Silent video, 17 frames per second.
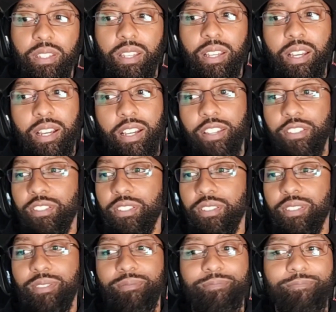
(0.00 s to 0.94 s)
That's
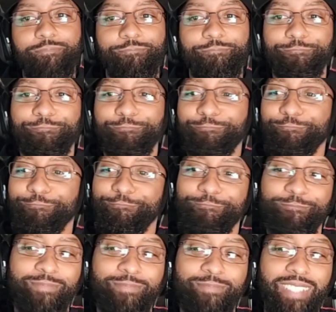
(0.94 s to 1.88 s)
just
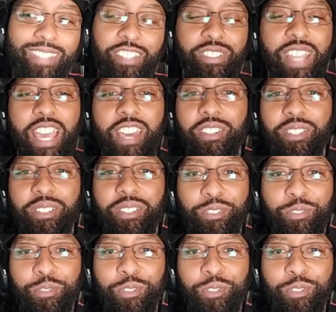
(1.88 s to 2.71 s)
how the